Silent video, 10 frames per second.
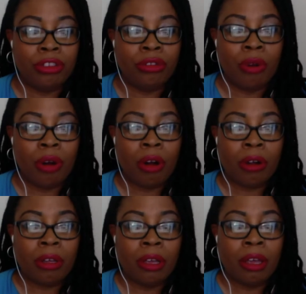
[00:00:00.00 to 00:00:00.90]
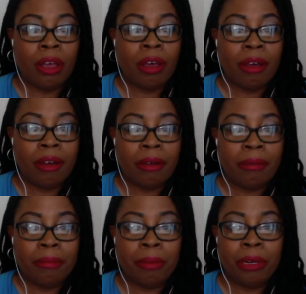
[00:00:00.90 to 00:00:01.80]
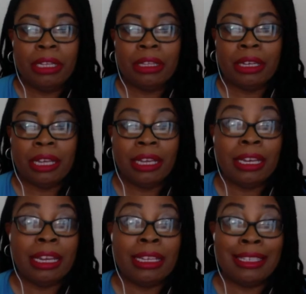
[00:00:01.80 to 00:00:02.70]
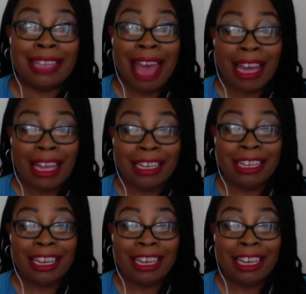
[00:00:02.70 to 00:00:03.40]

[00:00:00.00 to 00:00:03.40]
you are um, putting the link in exactly